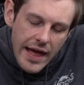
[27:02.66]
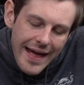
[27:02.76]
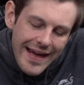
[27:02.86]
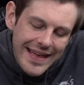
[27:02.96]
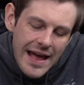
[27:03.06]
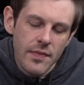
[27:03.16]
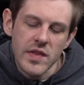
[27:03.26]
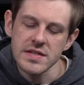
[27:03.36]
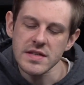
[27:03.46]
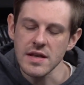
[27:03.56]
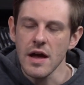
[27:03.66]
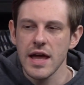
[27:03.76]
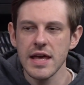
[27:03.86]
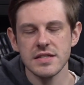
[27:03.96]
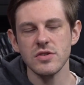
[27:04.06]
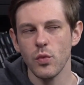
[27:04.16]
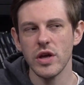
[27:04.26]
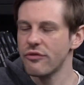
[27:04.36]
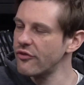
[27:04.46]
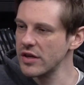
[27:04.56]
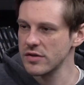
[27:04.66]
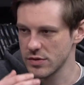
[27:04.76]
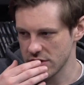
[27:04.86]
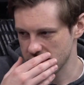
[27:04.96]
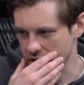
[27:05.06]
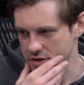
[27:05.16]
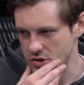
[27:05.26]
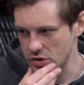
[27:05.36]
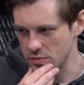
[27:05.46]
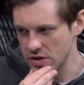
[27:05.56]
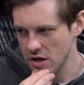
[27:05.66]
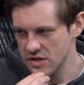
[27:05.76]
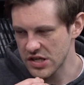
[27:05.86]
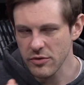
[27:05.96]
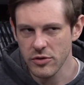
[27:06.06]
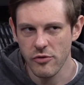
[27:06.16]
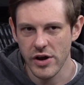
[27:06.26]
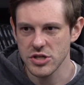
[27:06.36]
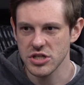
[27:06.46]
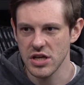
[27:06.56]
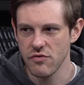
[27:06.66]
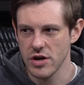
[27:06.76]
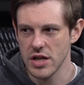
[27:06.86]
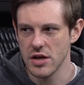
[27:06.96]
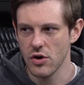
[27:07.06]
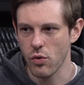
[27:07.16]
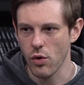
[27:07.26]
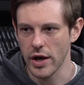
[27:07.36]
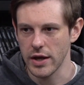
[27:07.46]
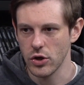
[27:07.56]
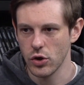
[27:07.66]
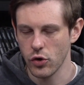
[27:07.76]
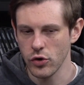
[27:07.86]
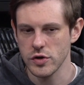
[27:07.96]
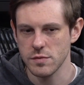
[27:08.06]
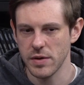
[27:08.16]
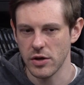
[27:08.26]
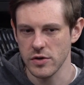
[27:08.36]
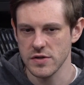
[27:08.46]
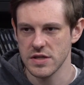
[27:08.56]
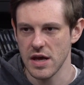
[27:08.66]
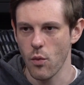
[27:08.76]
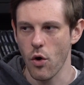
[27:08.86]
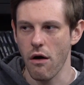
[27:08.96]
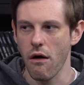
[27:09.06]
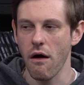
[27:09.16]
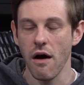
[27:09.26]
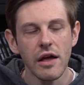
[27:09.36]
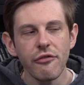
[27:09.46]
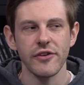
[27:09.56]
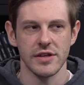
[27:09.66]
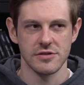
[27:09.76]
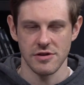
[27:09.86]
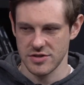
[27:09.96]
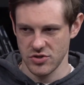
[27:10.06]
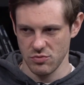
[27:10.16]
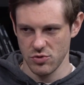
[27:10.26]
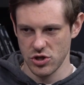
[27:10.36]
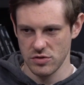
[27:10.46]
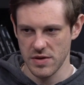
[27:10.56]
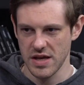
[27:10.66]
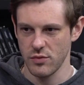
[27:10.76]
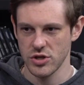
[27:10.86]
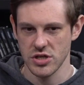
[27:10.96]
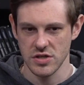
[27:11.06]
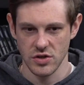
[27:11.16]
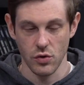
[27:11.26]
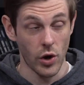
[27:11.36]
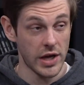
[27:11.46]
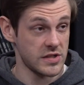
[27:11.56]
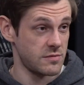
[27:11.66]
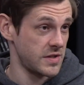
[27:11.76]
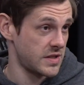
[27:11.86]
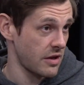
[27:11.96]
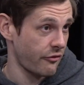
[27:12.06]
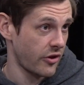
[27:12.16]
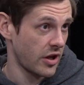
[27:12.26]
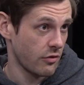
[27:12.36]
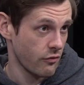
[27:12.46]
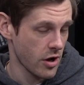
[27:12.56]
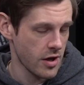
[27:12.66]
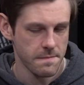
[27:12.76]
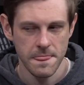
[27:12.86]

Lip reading: again, here's the weird things with the stratagems. Some of them are actually really quite good because they're what I think stratagems should be, which is quite specific, right?